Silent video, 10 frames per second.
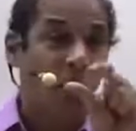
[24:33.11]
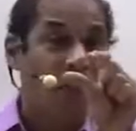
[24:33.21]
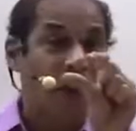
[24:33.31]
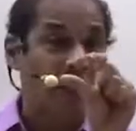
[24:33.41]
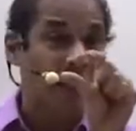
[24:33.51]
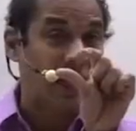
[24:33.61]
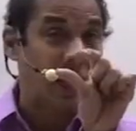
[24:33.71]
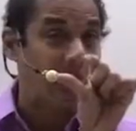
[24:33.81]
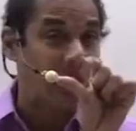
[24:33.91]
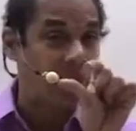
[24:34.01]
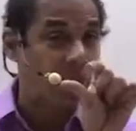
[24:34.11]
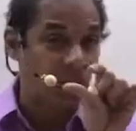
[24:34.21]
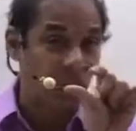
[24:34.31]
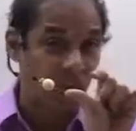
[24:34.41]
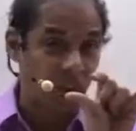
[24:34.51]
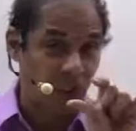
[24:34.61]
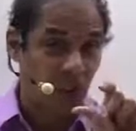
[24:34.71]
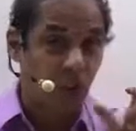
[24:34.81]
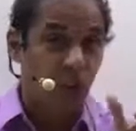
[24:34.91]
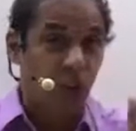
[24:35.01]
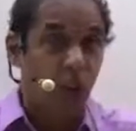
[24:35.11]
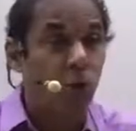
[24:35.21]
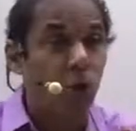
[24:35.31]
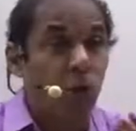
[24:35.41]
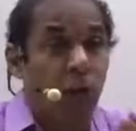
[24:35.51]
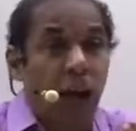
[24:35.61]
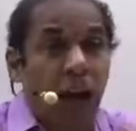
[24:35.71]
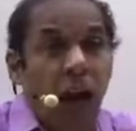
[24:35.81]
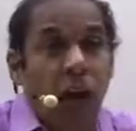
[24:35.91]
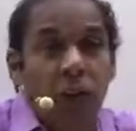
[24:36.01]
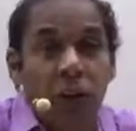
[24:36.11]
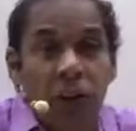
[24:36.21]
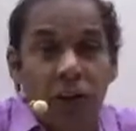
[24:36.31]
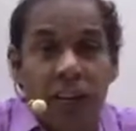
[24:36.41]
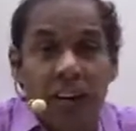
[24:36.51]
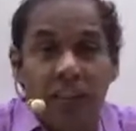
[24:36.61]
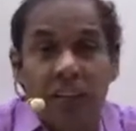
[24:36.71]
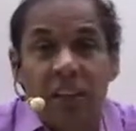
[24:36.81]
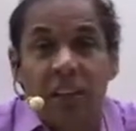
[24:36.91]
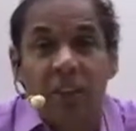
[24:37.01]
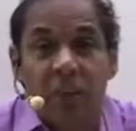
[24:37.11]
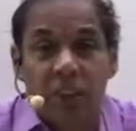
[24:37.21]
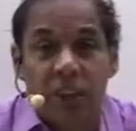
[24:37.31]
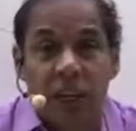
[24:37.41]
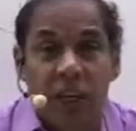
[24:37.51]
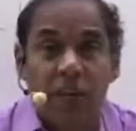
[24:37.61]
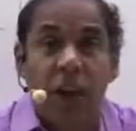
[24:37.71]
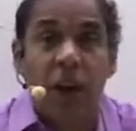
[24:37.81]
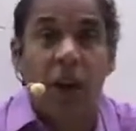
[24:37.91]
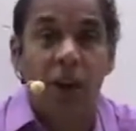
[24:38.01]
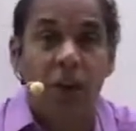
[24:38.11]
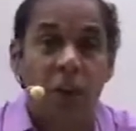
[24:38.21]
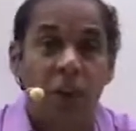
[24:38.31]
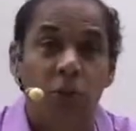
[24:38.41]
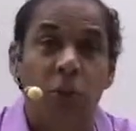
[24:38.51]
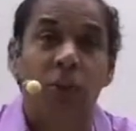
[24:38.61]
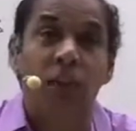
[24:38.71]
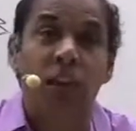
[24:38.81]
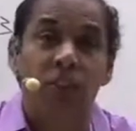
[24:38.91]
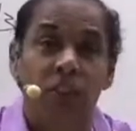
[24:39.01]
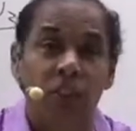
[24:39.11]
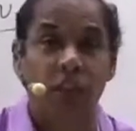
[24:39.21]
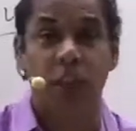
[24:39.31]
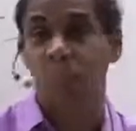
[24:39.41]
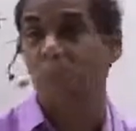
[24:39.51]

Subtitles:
When the time is specified, do we have relation with time or we have no relation with time?